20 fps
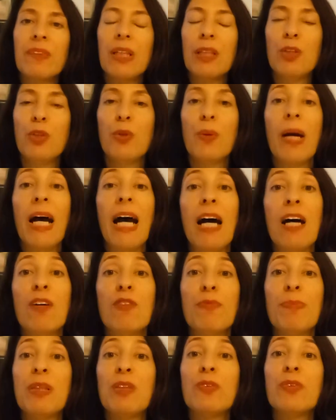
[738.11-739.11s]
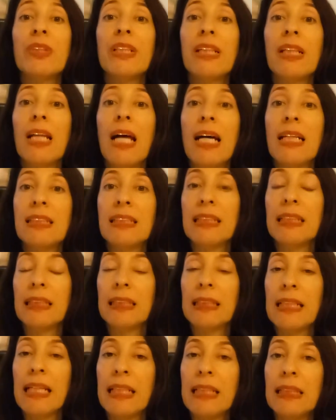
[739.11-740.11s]
You have been realizing
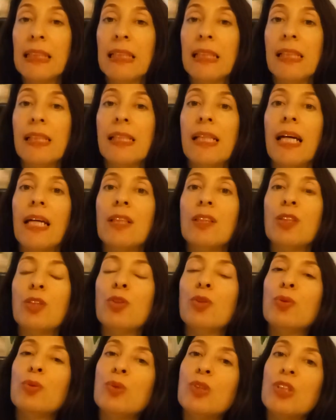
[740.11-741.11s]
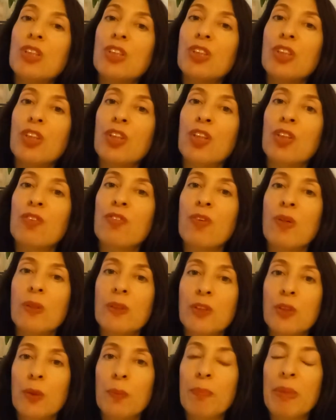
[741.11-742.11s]
lately that you deserve
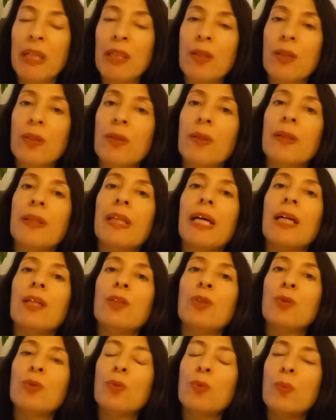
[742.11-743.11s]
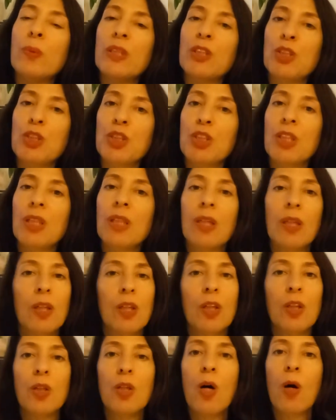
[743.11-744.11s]
also better, and that you wish
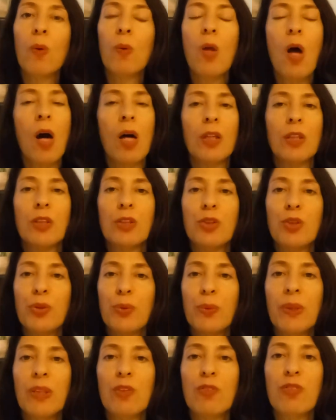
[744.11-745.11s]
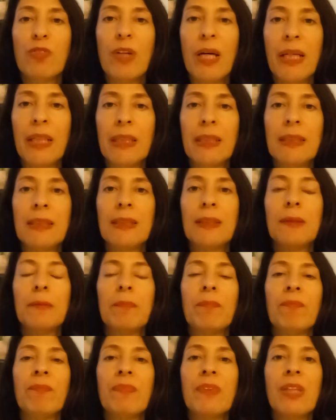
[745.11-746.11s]
no longer to invite
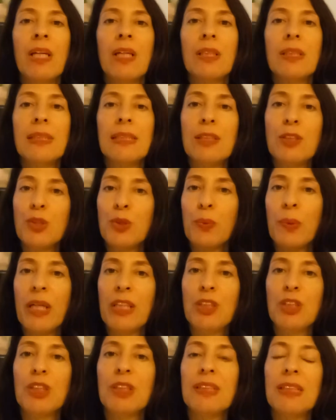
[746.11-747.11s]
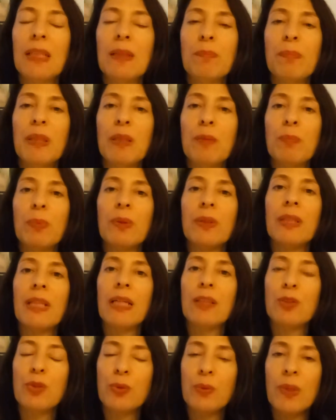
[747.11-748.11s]
situations and people
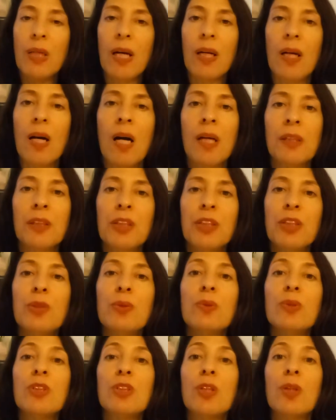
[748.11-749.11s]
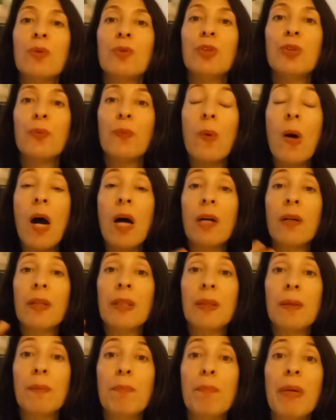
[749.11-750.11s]
that do not honor you. So you are
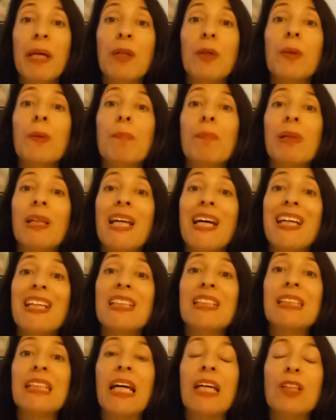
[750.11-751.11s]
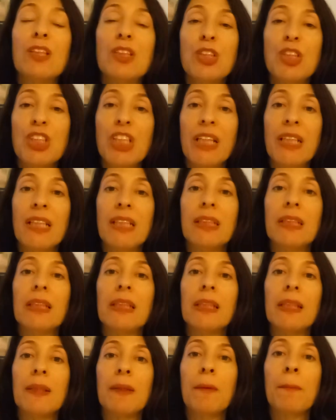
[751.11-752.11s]
in a better place
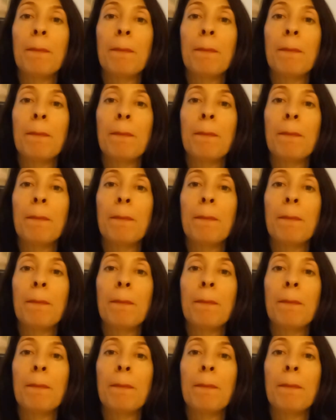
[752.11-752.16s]
energetically.